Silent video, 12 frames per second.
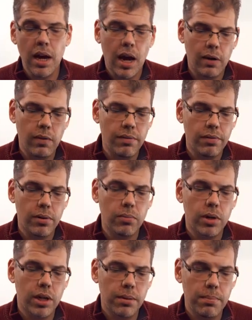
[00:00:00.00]
However,
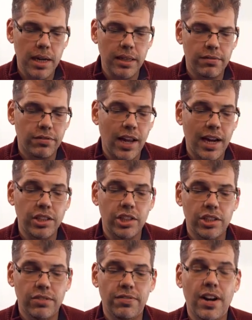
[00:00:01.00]
we're going to make the
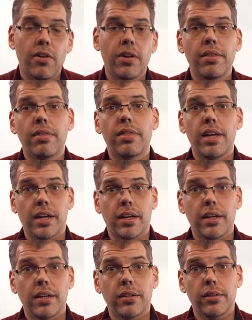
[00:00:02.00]
flanges very
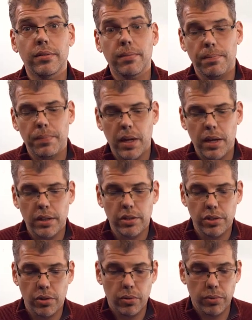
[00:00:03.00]
thick.
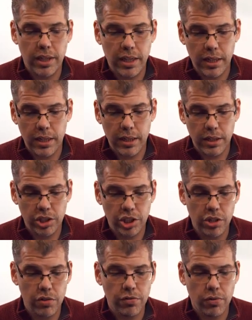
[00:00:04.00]
So the
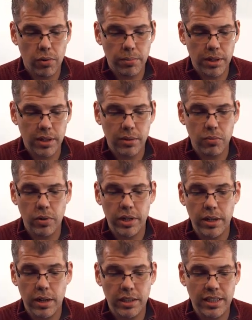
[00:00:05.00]
shear formula
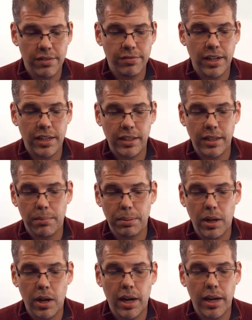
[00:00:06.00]
would definitely
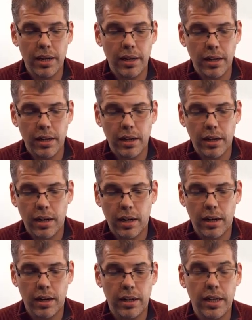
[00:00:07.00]
apply
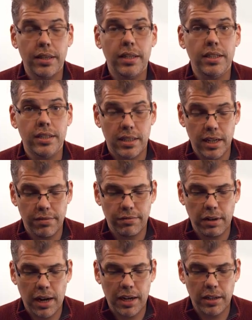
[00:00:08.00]
uh, in this thick
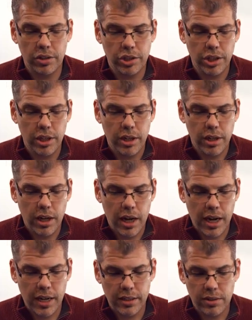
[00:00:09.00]
flange
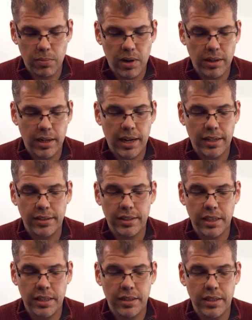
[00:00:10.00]
as well as
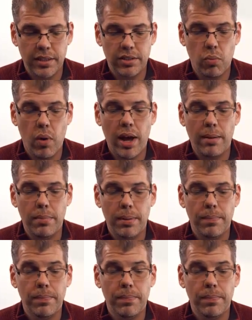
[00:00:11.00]
in this web.